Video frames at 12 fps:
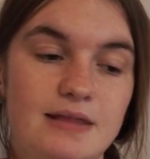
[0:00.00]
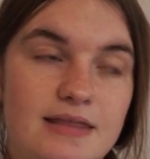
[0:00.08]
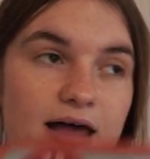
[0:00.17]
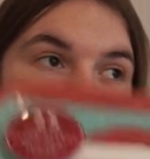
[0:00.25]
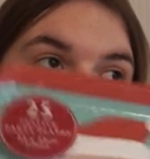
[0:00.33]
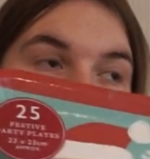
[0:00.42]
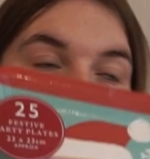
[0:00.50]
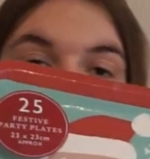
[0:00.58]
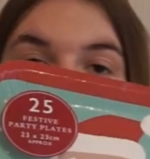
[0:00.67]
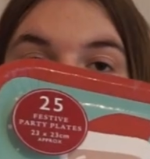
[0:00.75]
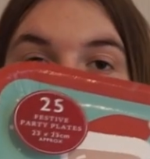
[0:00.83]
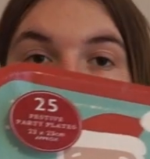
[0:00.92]
then
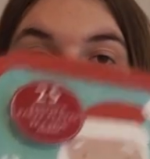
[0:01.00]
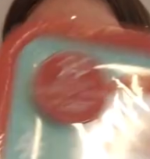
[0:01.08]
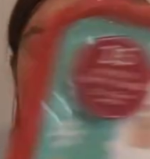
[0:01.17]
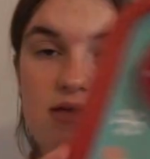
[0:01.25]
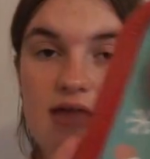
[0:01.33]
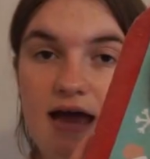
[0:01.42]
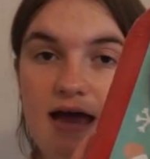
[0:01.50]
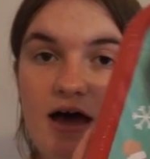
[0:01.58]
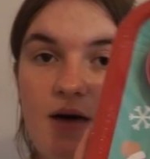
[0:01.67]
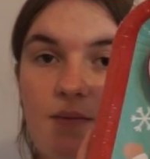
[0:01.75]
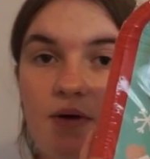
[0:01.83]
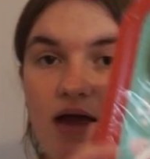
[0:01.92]
Friday is Christmas Day.
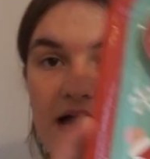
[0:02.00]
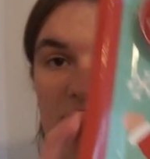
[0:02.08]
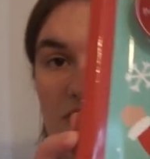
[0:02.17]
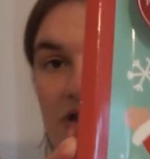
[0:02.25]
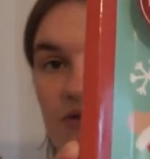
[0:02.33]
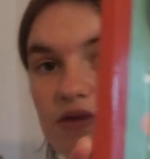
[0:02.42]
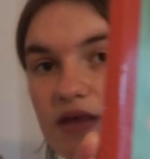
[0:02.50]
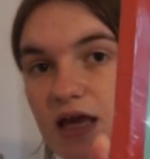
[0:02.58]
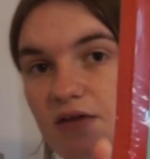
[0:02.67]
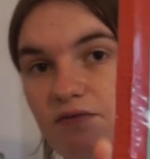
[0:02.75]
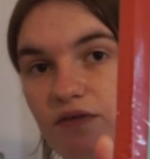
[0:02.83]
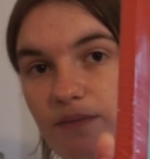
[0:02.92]
But yes, Christmas
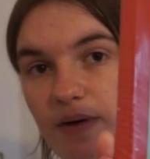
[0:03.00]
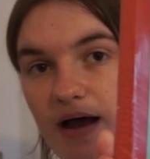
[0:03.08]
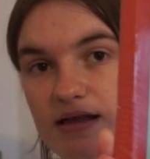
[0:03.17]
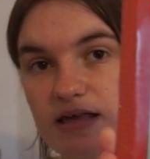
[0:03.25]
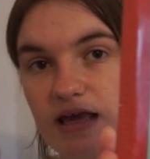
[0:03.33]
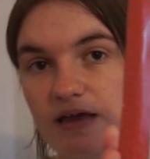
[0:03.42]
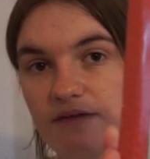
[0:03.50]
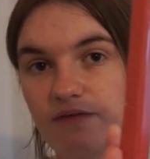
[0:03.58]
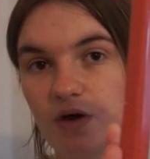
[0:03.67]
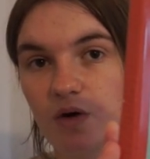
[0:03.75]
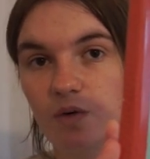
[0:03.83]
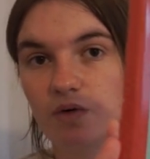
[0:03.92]
Eve, party,
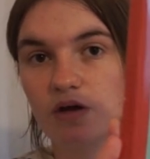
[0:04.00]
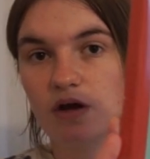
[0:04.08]
food.